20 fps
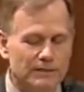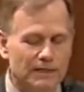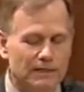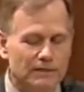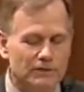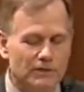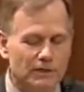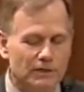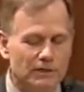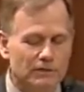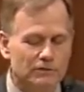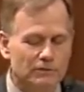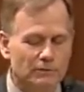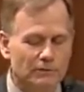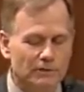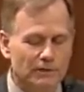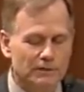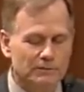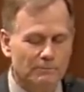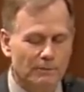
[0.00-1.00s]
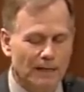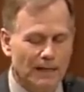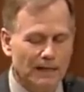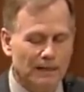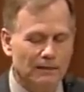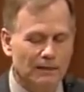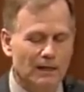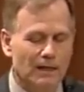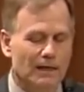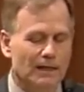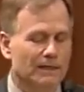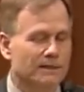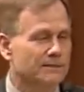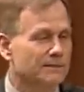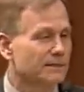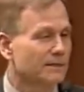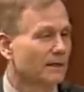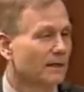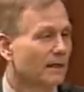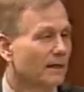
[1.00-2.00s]
at each of these black
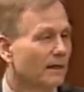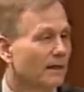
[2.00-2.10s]
lines.